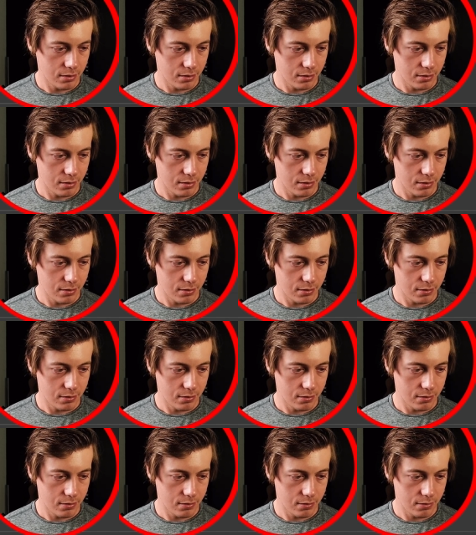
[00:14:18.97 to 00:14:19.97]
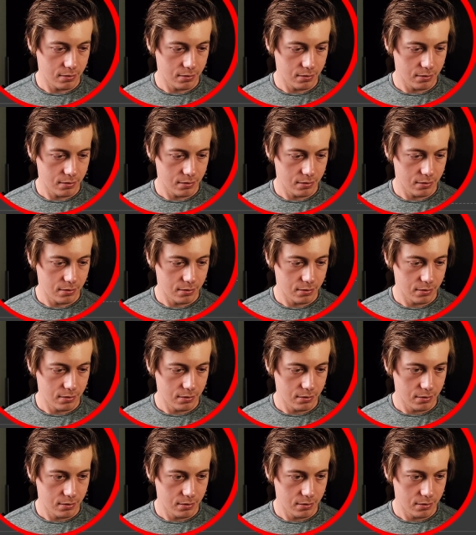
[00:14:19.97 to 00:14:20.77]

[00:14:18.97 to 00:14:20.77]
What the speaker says: [no speech]